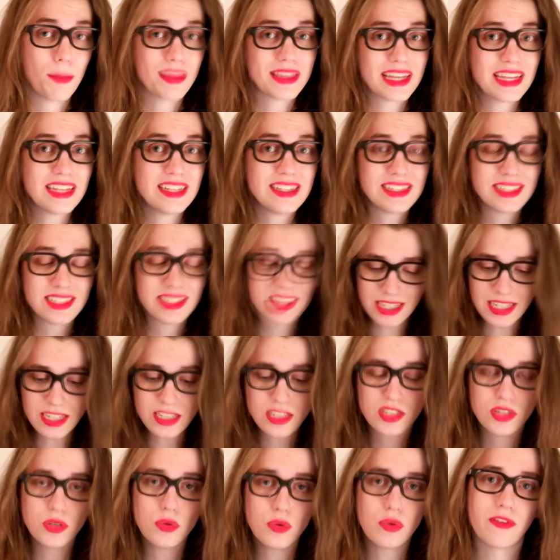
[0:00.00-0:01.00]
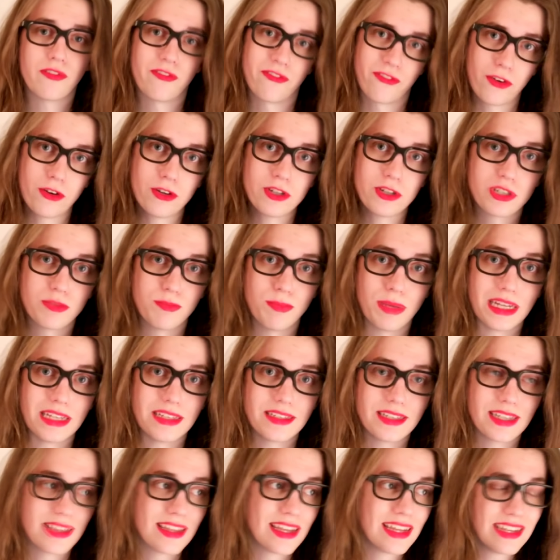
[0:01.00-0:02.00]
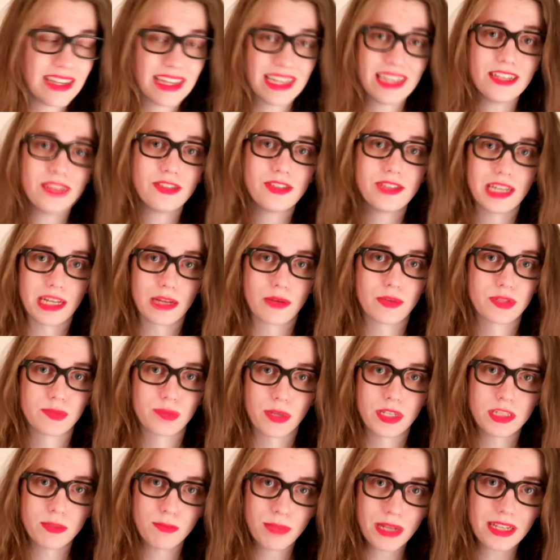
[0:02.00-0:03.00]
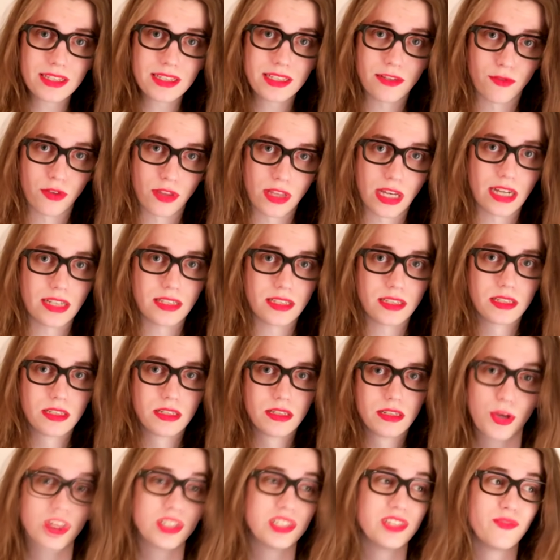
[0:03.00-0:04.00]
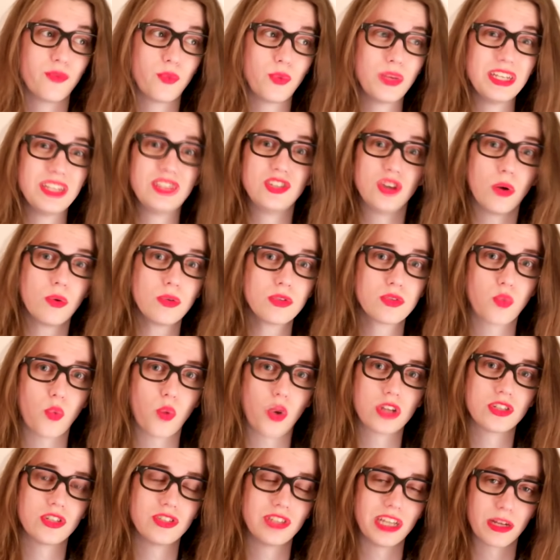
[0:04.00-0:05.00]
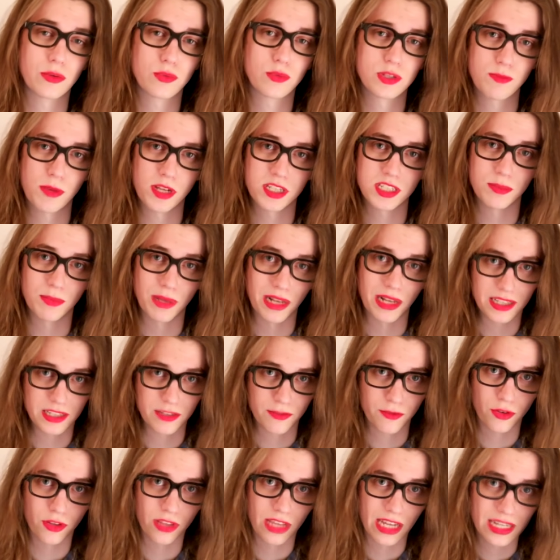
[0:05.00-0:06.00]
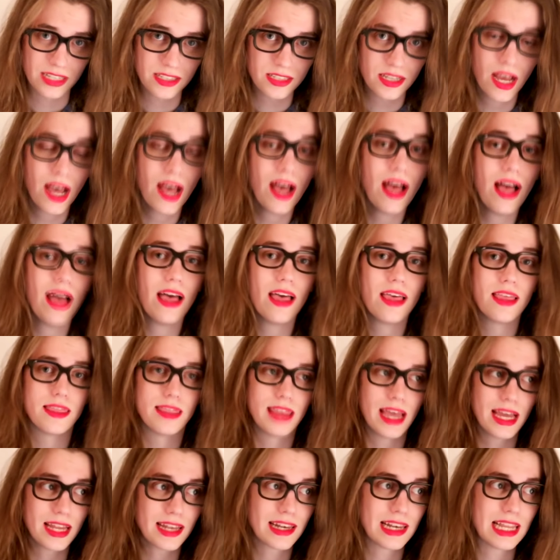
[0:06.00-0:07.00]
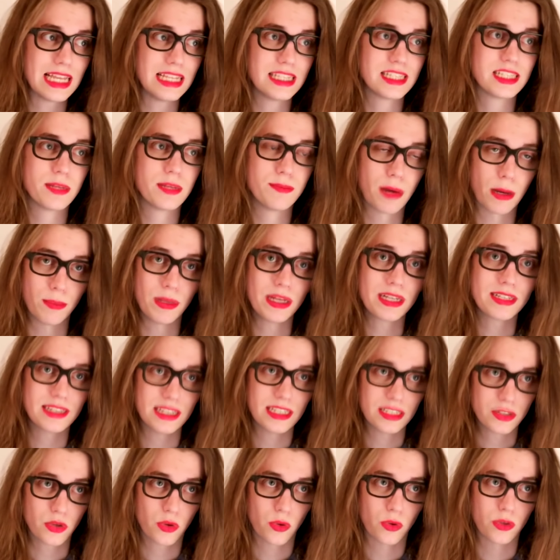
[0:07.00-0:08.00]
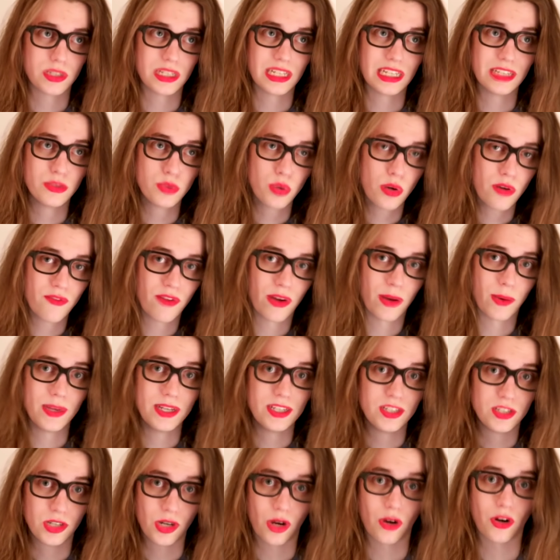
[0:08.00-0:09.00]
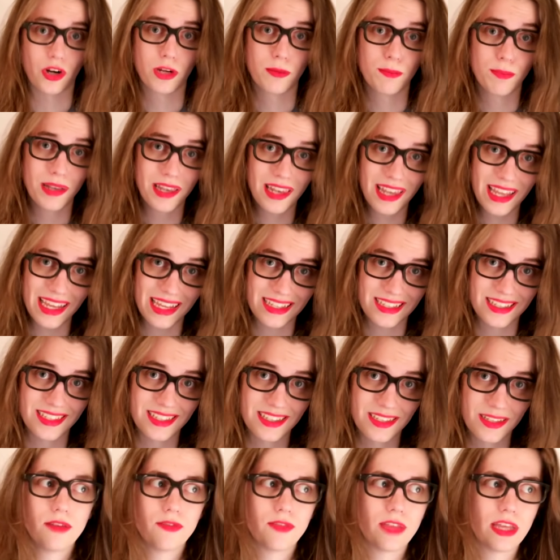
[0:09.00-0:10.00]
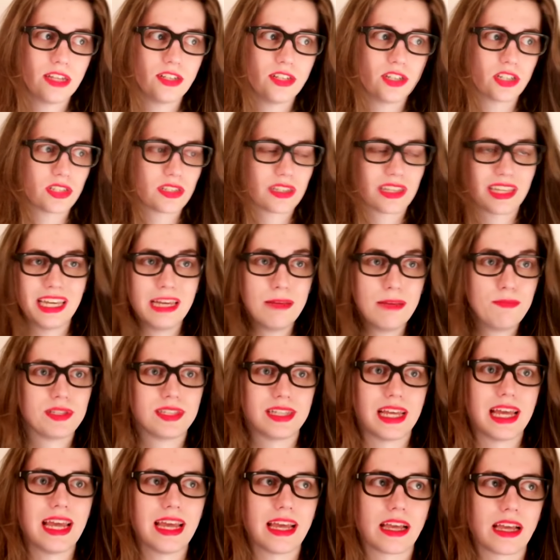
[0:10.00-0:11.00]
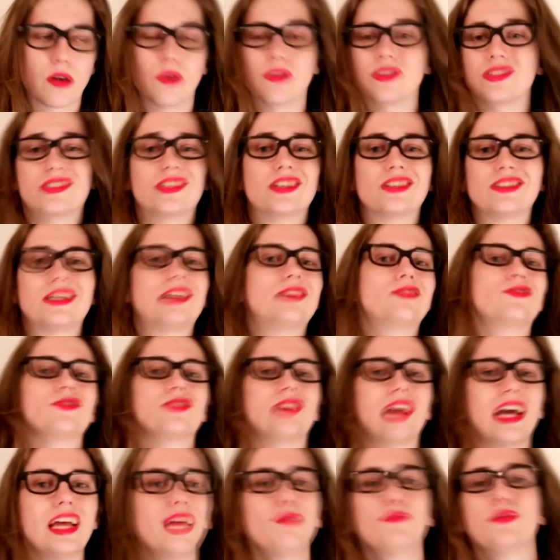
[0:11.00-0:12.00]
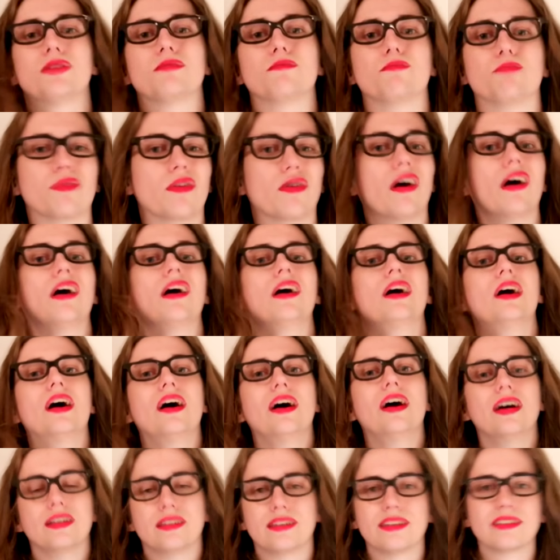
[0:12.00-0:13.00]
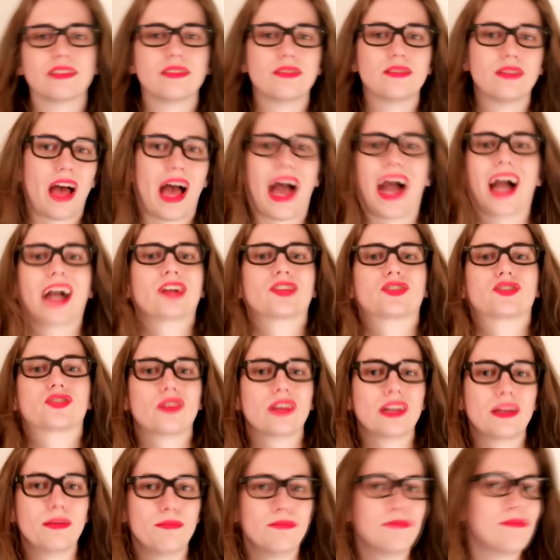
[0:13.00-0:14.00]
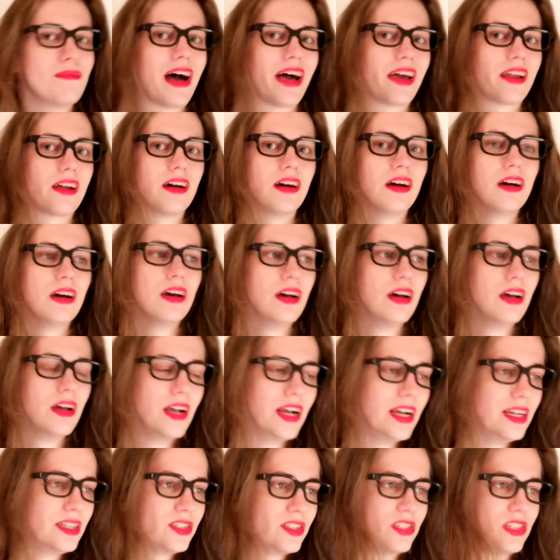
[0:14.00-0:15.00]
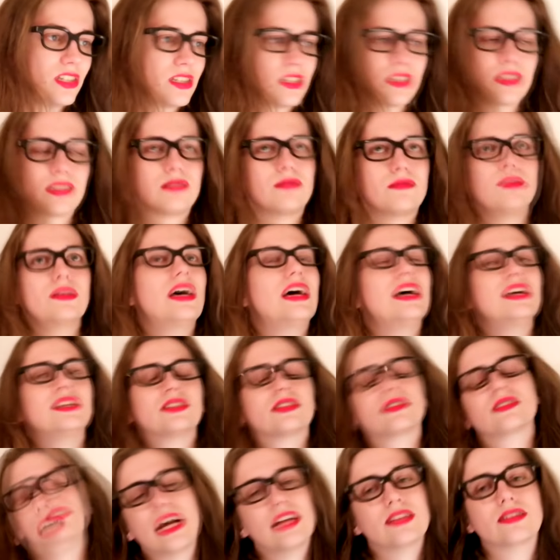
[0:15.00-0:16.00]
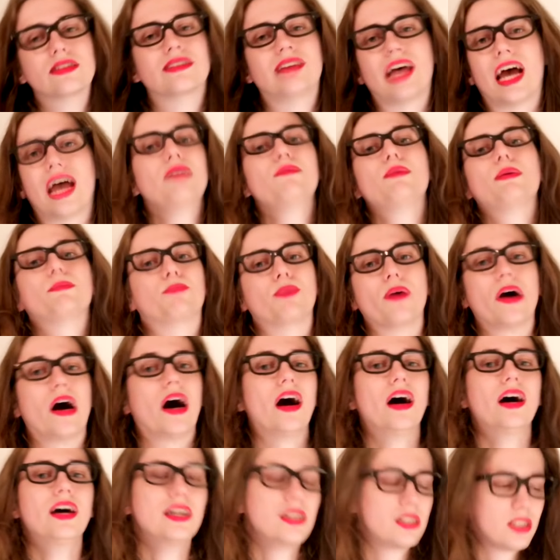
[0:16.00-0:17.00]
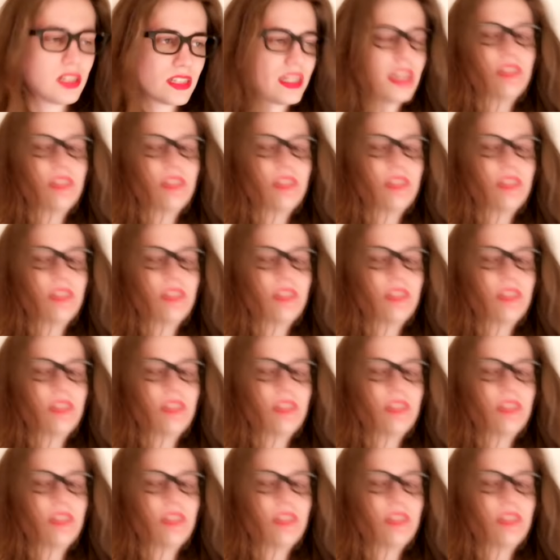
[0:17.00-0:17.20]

But they still do the first bit, and they need to take responsibility for that. Because if we don't want to take responsibility for that, that leads the public discourse into a very dark place. If they just keep saying, oh, it's just entertainment, brah, it doesn't actually matter, it's just entertainment, brah,